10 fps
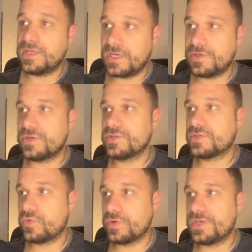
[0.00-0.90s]
headers,
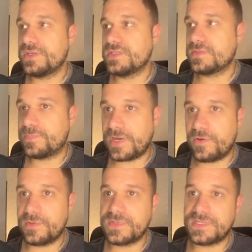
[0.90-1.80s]
cookies,
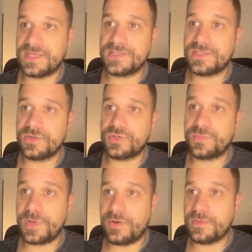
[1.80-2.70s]
params, and
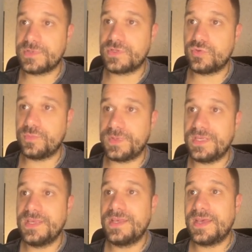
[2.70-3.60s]
search params, to
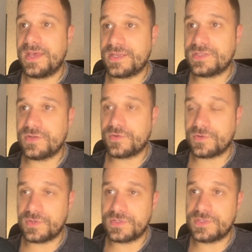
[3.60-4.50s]
be
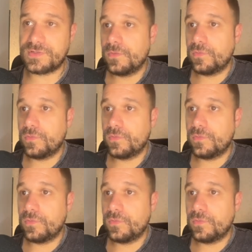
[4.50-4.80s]
asynchronous.